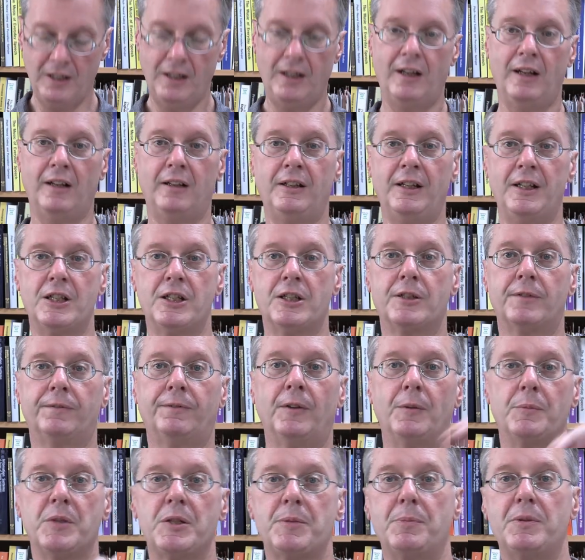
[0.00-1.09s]
It leads
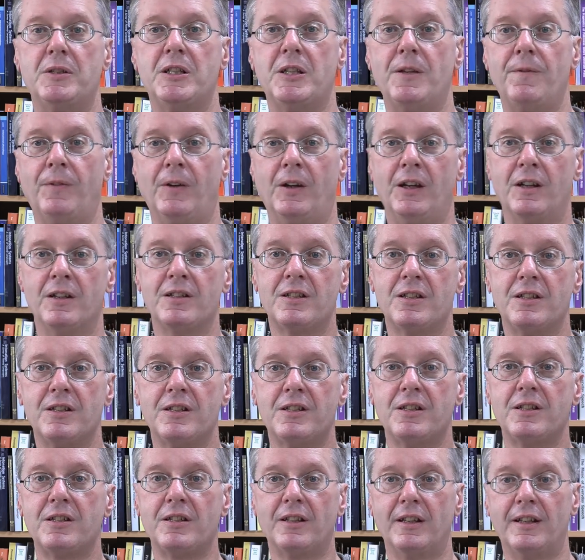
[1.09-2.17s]
from specific
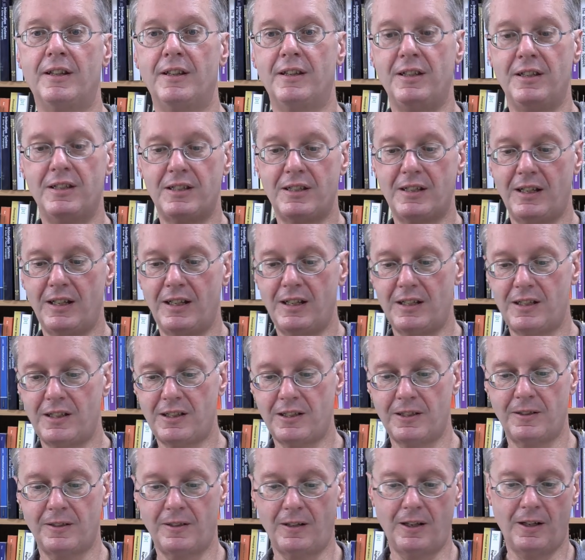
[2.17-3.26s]
instances like these
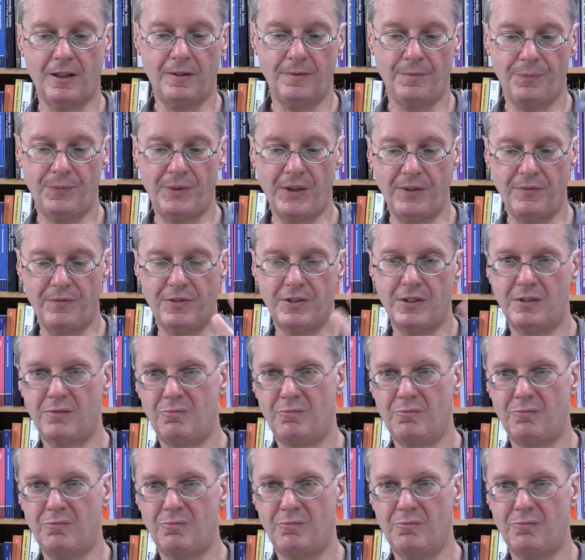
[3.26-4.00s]
states, and they've